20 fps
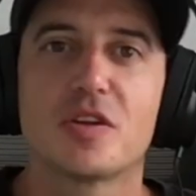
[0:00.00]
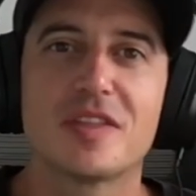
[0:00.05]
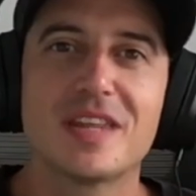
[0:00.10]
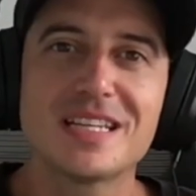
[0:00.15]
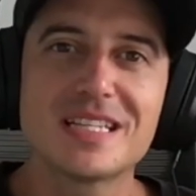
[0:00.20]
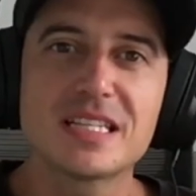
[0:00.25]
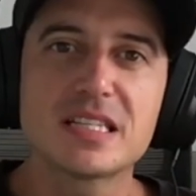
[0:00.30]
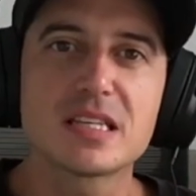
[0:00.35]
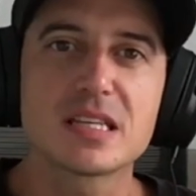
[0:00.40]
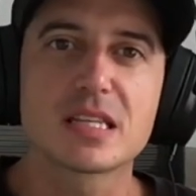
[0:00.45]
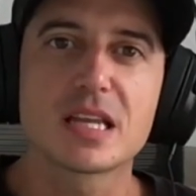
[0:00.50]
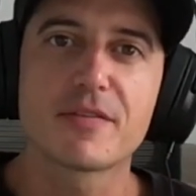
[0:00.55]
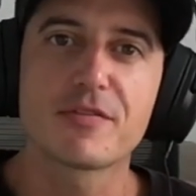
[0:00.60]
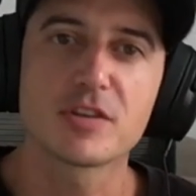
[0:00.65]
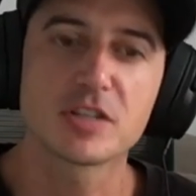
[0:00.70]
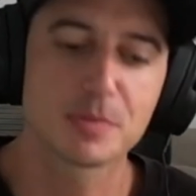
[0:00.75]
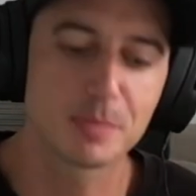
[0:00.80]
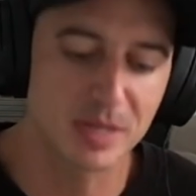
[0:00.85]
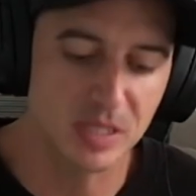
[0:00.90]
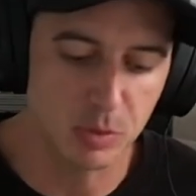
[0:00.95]
this is the
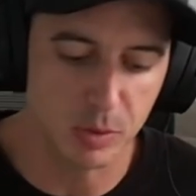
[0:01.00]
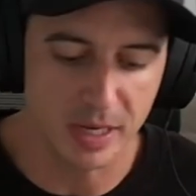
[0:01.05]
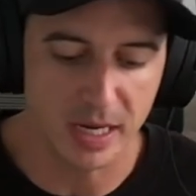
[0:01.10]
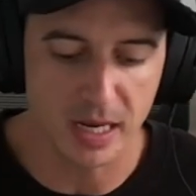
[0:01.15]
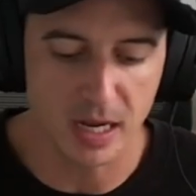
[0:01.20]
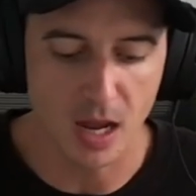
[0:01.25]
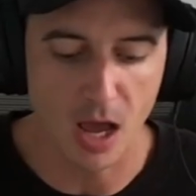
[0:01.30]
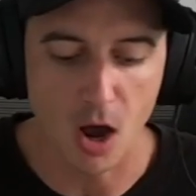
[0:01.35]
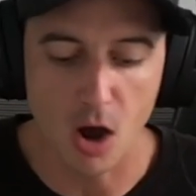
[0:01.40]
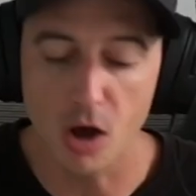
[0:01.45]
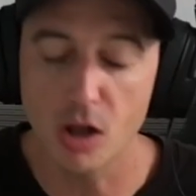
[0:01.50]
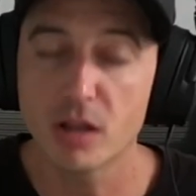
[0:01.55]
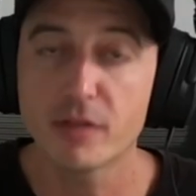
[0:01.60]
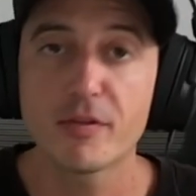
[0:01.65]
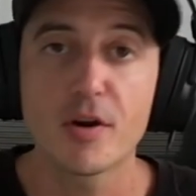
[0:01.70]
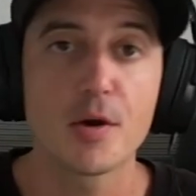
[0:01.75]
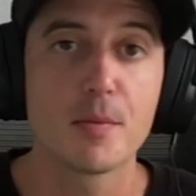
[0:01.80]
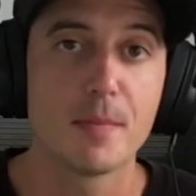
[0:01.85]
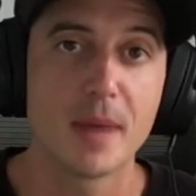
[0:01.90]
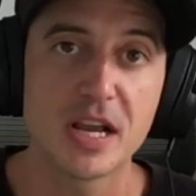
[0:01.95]
difference between all of
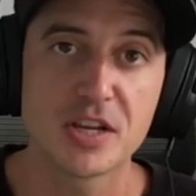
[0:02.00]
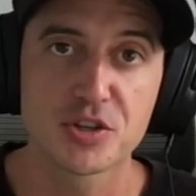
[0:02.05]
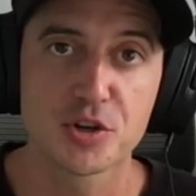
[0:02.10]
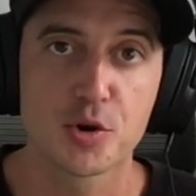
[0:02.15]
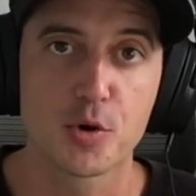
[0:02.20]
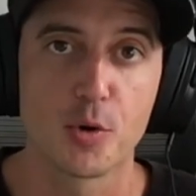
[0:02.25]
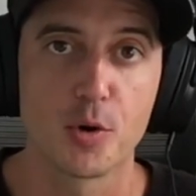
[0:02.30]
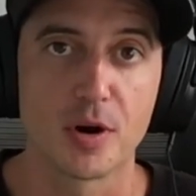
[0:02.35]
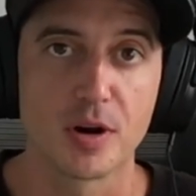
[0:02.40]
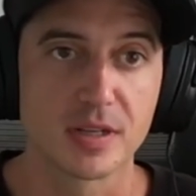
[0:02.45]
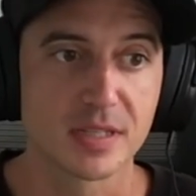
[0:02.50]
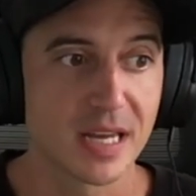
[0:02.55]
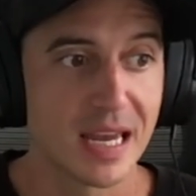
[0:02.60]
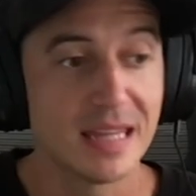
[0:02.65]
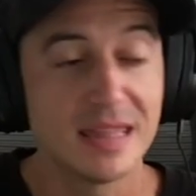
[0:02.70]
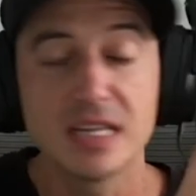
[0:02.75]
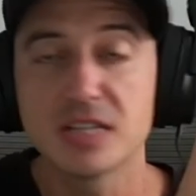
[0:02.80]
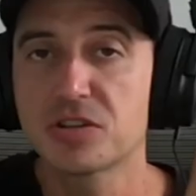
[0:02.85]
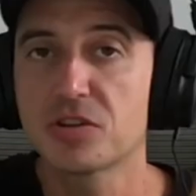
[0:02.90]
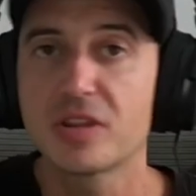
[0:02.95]
our major chords,
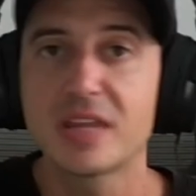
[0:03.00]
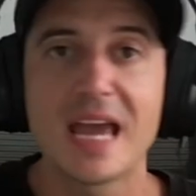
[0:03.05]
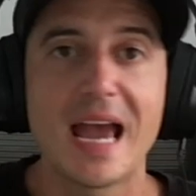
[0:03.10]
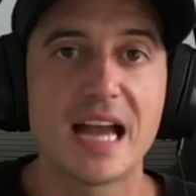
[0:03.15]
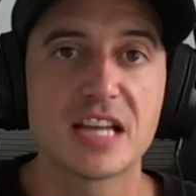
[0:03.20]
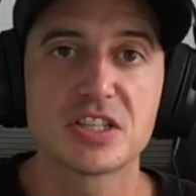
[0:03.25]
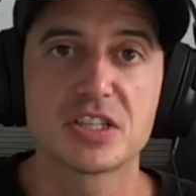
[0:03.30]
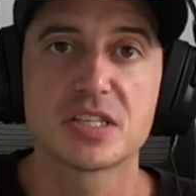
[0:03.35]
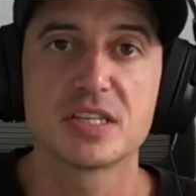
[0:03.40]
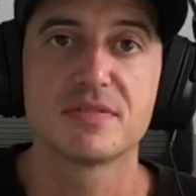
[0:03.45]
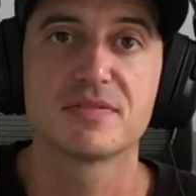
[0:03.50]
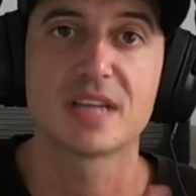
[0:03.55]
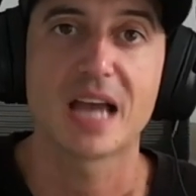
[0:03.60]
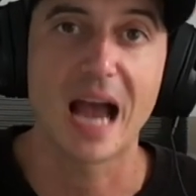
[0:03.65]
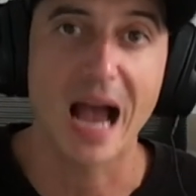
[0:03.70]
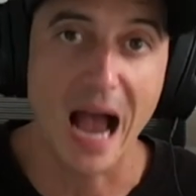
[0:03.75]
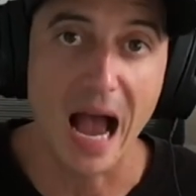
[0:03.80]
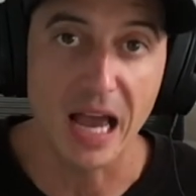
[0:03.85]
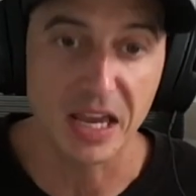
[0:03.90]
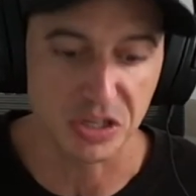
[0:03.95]
and these are the adjectives I